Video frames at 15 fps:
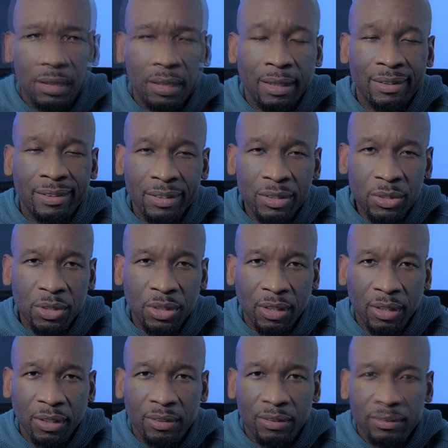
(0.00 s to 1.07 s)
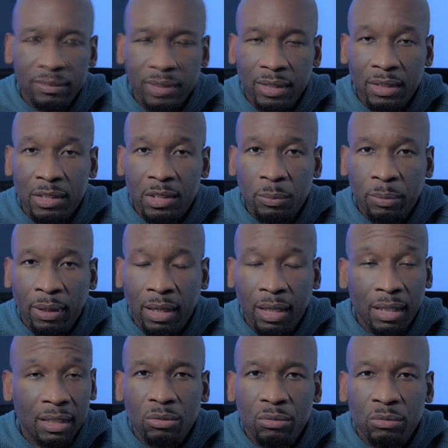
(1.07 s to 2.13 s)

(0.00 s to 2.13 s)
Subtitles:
And this year, the display